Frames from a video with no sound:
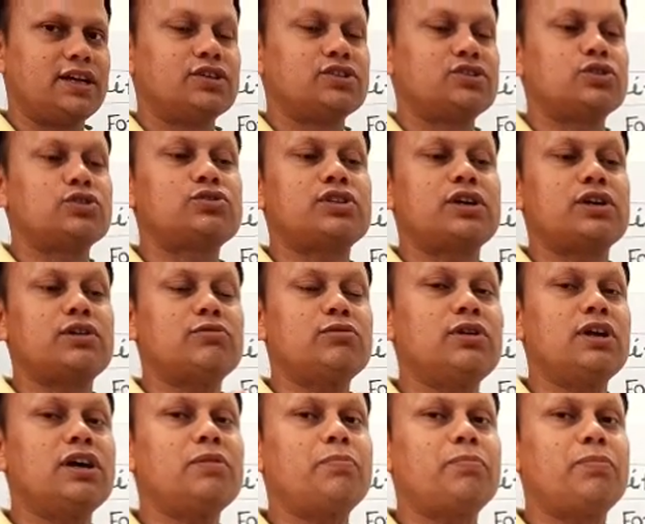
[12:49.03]
So
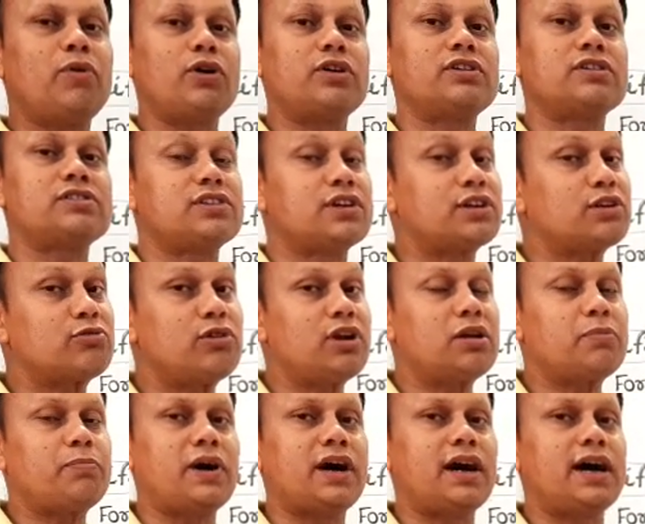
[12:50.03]
on a
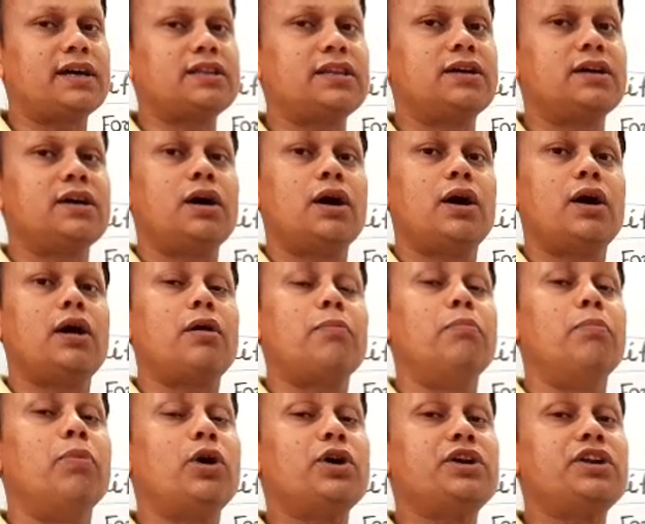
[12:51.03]
circular path, a
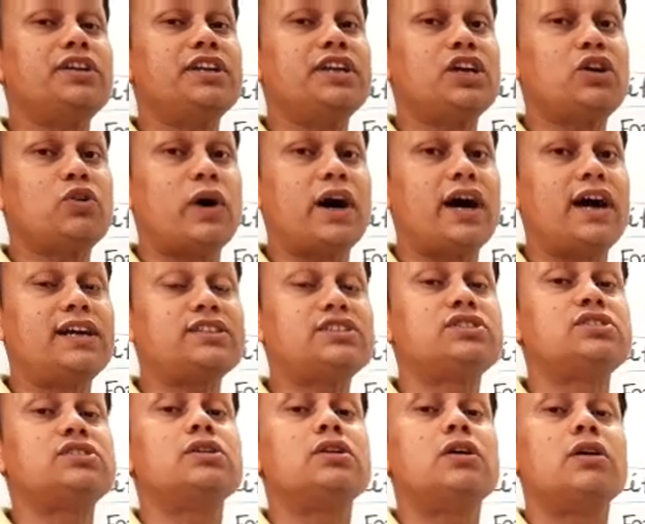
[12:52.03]
body
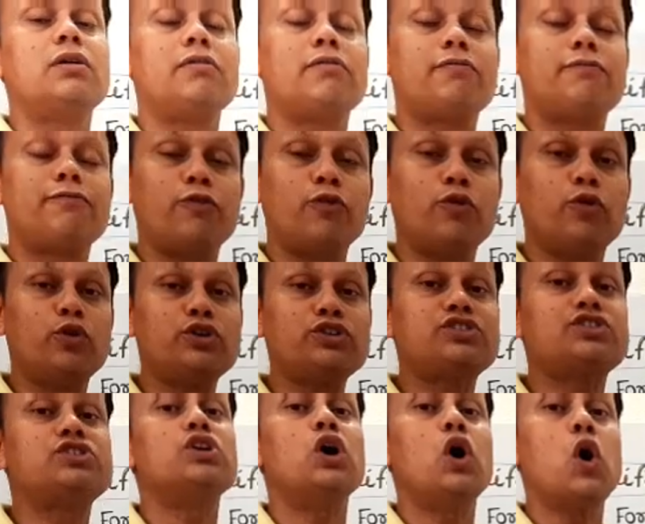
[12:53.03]
requires
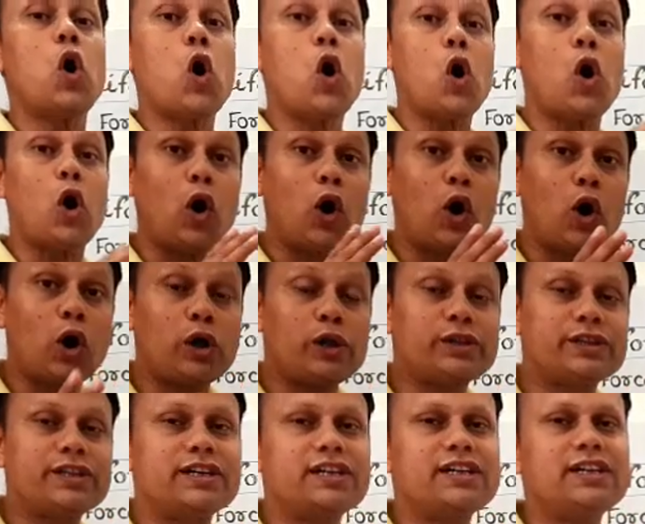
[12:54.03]
force all
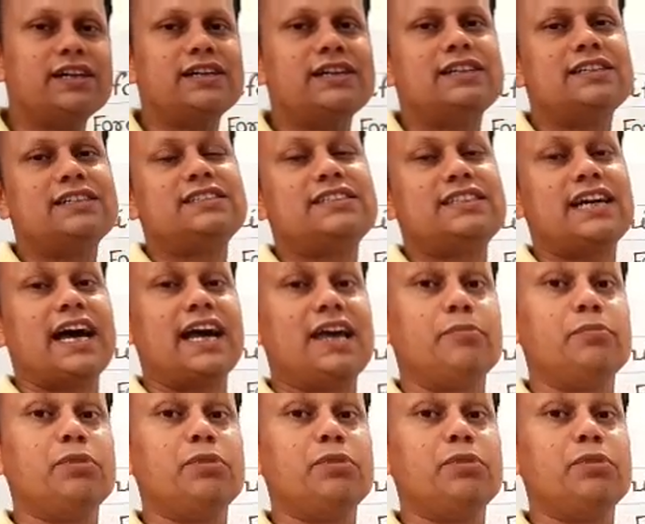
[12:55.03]
the time,